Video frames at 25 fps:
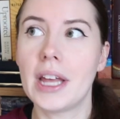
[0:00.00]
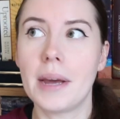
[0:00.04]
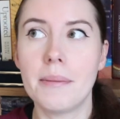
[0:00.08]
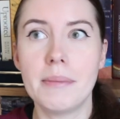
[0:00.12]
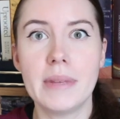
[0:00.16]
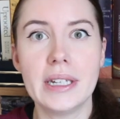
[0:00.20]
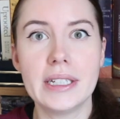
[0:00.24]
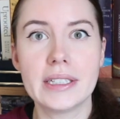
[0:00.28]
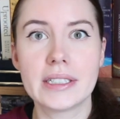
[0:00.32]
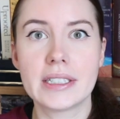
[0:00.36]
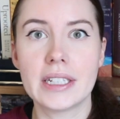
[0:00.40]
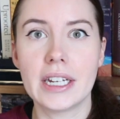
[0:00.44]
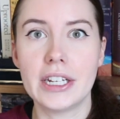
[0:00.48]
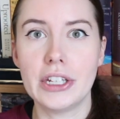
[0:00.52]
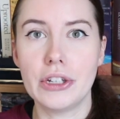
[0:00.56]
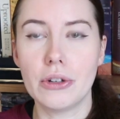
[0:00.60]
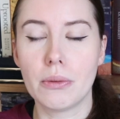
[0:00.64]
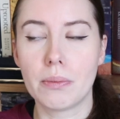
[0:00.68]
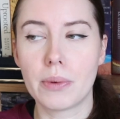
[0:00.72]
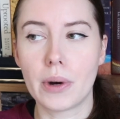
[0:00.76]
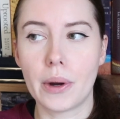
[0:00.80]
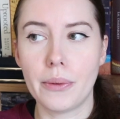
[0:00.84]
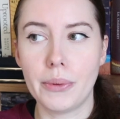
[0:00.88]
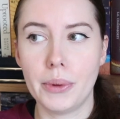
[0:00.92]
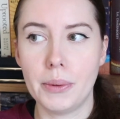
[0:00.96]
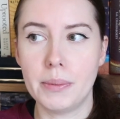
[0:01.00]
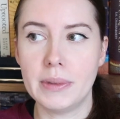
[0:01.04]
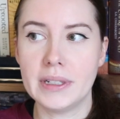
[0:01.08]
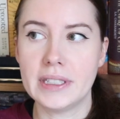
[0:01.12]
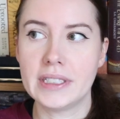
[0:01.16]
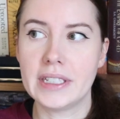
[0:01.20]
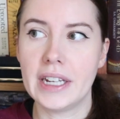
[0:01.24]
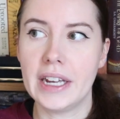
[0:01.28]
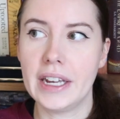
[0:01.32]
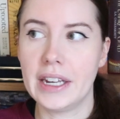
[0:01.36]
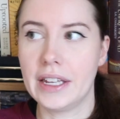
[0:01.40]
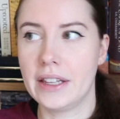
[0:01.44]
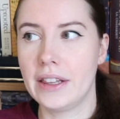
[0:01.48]
That means that you'll probably be
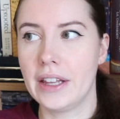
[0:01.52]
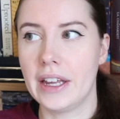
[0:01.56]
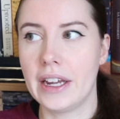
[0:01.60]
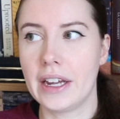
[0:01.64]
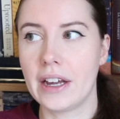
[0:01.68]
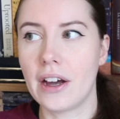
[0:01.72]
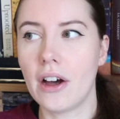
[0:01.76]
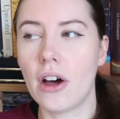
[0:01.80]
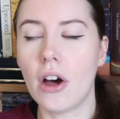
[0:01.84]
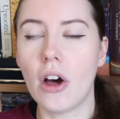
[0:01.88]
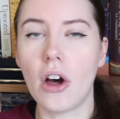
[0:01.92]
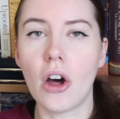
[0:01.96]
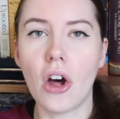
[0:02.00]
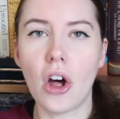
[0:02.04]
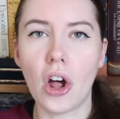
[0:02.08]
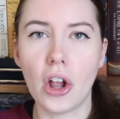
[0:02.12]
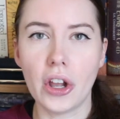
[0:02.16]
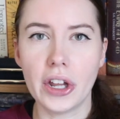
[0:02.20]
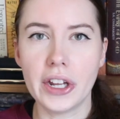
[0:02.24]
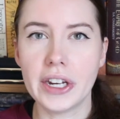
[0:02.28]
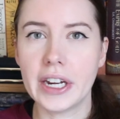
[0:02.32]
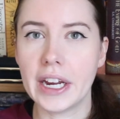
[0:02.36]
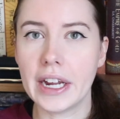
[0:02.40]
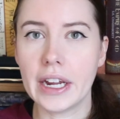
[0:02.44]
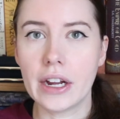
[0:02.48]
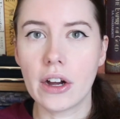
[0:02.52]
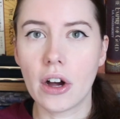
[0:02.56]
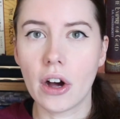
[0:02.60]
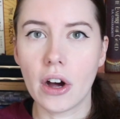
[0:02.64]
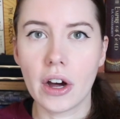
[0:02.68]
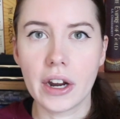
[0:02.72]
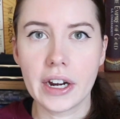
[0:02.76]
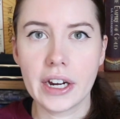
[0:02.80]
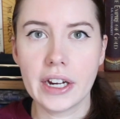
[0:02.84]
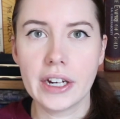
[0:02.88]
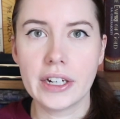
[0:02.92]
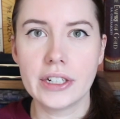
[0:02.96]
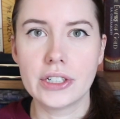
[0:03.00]
staying in like a holiday
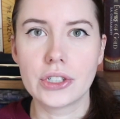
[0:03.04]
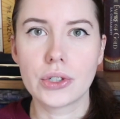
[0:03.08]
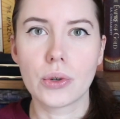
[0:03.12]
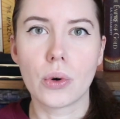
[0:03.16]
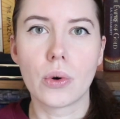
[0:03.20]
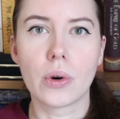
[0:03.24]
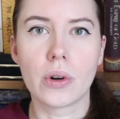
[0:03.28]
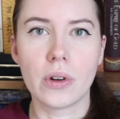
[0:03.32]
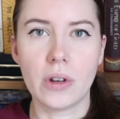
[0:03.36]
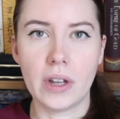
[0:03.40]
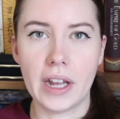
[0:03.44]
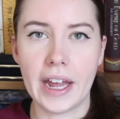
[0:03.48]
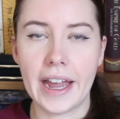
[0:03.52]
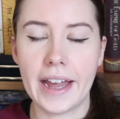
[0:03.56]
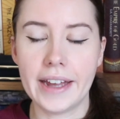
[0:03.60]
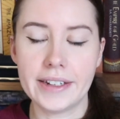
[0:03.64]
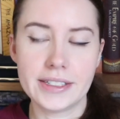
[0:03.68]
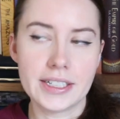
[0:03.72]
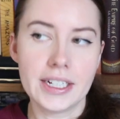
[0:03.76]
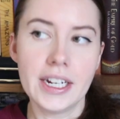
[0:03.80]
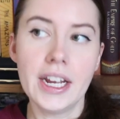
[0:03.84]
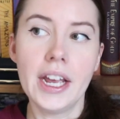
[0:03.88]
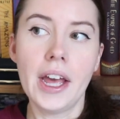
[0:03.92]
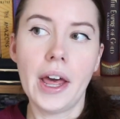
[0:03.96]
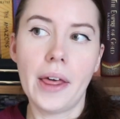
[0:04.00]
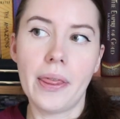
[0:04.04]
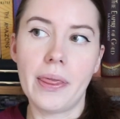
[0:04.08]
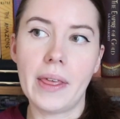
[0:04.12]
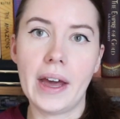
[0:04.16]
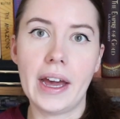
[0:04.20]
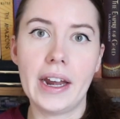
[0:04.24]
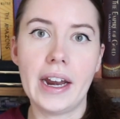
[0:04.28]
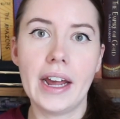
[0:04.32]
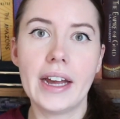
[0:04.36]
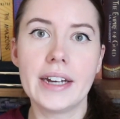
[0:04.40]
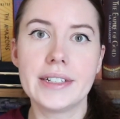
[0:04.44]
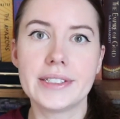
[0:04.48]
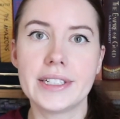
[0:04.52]
cottage or let
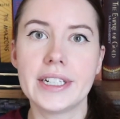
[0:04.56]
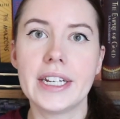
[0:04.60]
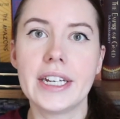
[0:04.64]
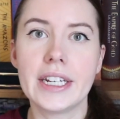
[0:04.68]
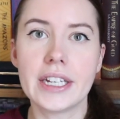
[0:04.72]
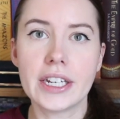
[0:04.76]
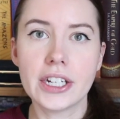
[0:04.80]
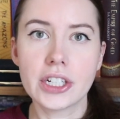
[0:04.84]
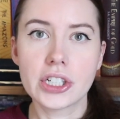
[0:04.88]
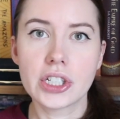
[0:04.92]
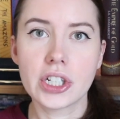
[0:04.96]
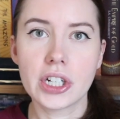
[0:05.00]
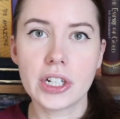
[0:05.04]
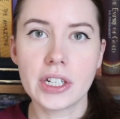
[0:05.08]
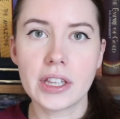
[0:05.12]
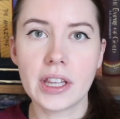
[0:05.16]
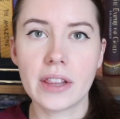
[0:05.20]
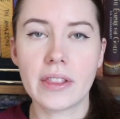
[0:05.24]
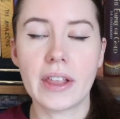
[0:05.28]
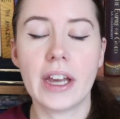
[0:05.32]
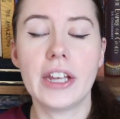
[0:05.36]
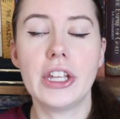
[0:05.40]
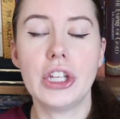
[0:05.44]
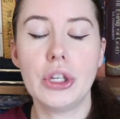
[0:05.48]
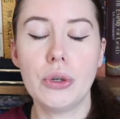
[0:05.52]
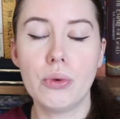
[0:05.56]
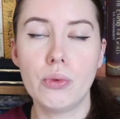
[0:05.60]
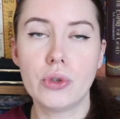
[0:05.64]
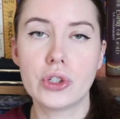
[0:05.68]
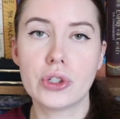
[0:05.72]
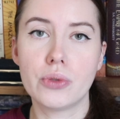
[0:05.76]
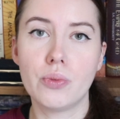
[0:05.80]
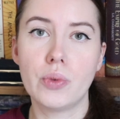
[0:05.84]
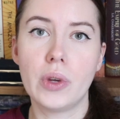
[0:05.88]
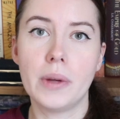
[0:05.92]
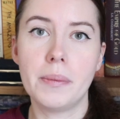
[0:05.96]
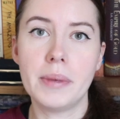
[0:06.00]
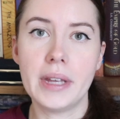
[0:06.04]
that has a kitchen that you
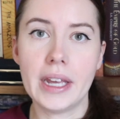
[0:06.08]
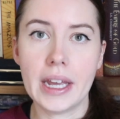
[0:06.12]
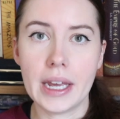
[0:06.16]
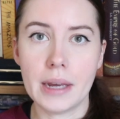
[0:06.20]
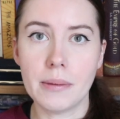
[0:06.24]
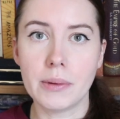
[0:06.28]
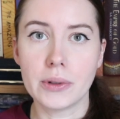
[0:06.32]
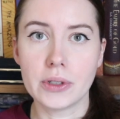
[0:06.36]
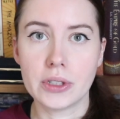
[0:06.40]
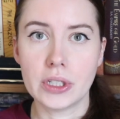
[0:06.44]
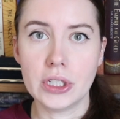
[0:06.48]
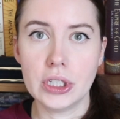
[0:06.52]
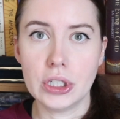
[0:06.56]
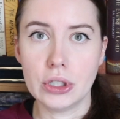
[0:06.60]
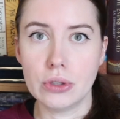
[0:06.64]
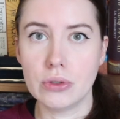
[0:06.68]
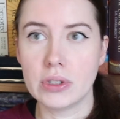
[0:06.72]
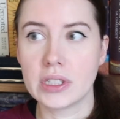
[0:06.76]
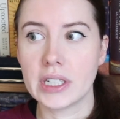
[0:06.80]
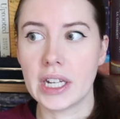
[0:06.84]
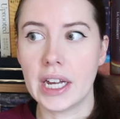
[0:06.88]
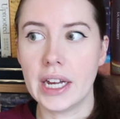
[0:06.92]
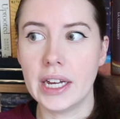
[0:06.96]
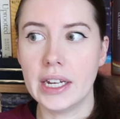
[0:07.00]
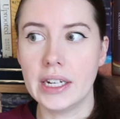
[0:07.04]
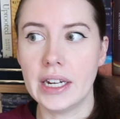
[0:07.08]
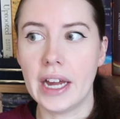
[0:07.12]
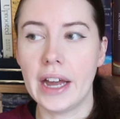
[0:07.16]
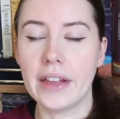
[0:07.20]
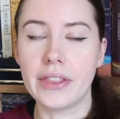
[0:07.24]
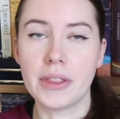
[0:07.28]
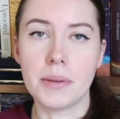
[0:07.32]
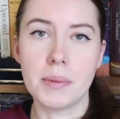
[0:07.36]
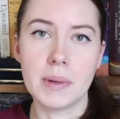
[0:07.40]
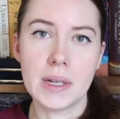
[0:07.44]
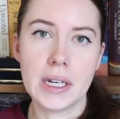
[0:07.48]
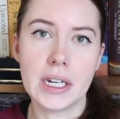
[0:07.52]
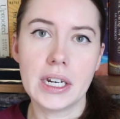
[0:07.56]
will be able to use, and
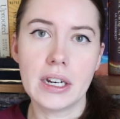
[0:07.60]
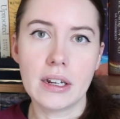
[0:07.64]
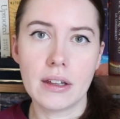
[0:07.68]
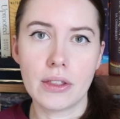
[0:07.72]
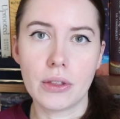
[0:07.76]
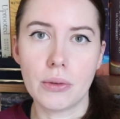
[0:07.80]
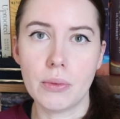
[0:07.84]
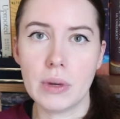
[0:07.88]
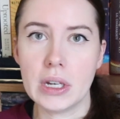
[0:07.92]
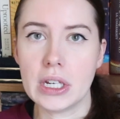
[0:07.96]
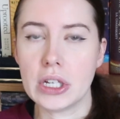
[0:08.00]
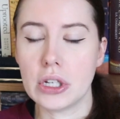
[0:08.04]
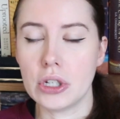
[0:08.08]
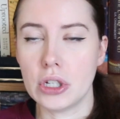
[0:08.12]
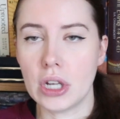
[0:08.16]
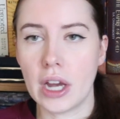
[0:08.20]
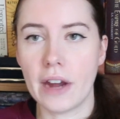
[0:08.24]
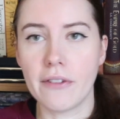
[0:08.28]
at the beginning of the week,